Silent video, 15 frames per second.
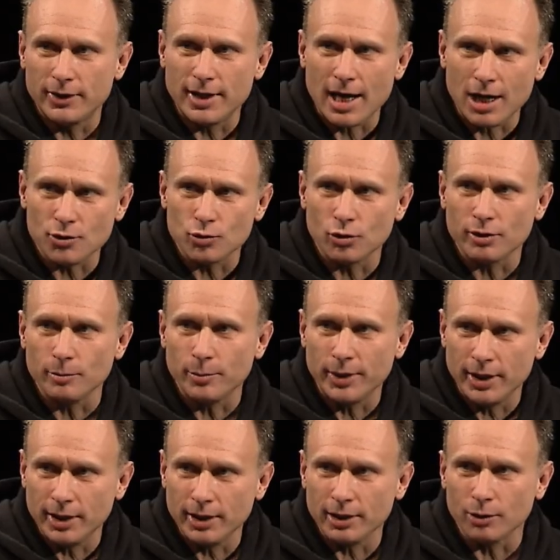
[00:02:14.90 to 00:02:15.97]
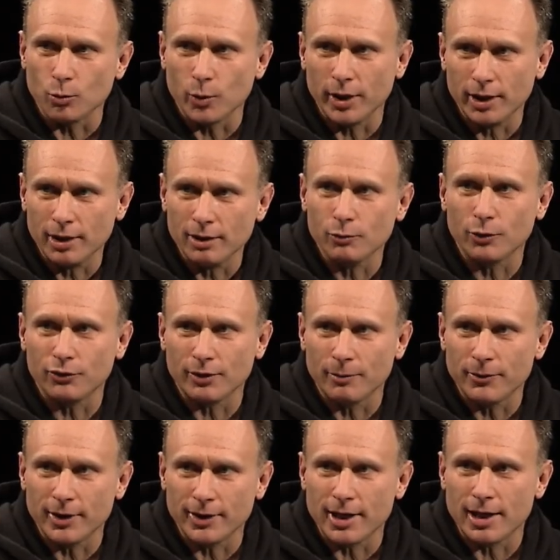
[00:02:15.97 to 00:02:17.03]
the actual competing and winning was
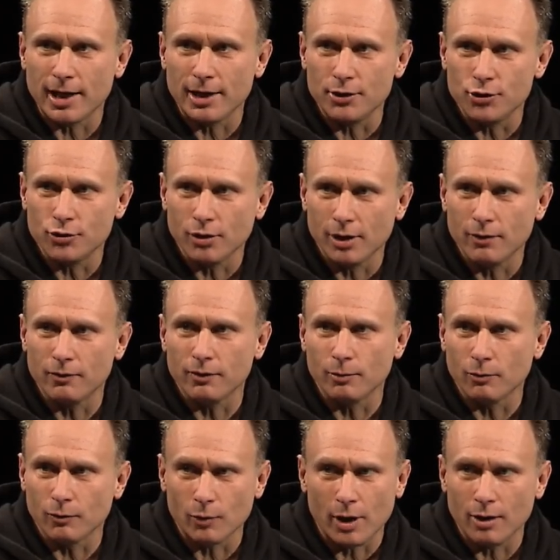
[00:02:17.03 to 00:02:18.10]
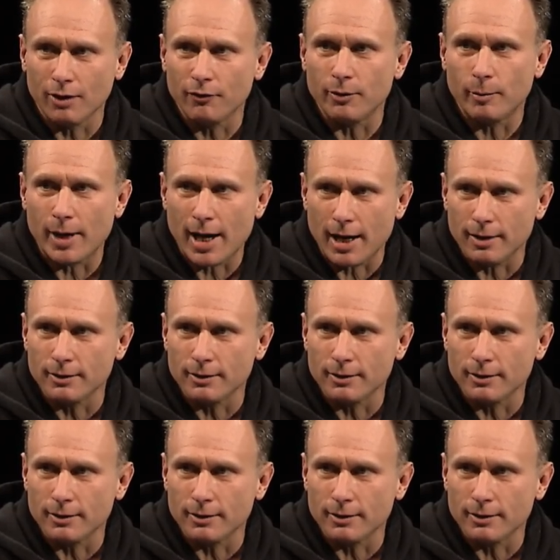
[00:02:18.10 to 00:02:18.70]
something that I enjoyed from right off the bat.